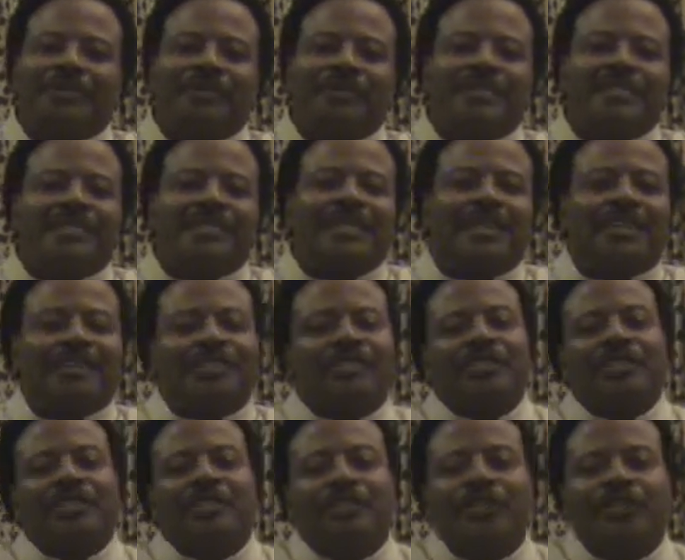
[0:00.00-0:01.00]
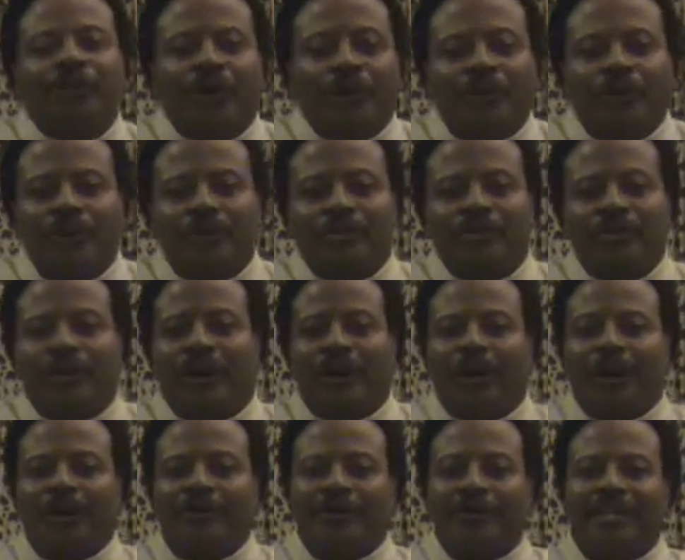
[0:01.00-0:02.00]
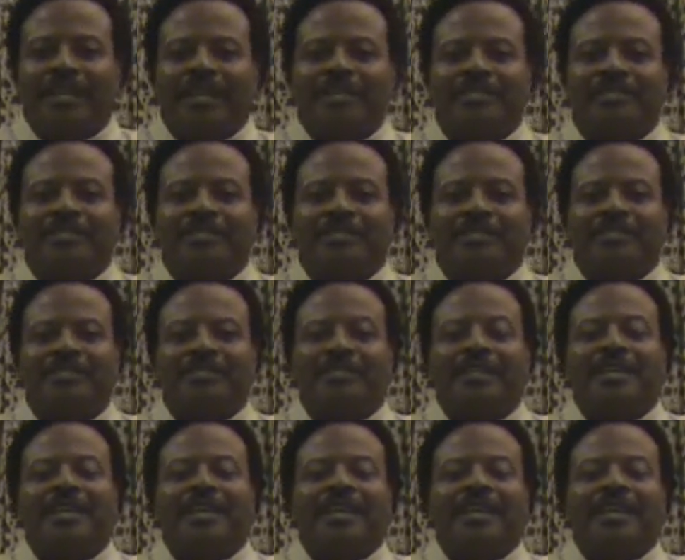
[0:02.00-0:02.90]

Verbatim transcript: when he tell us to go to all nations.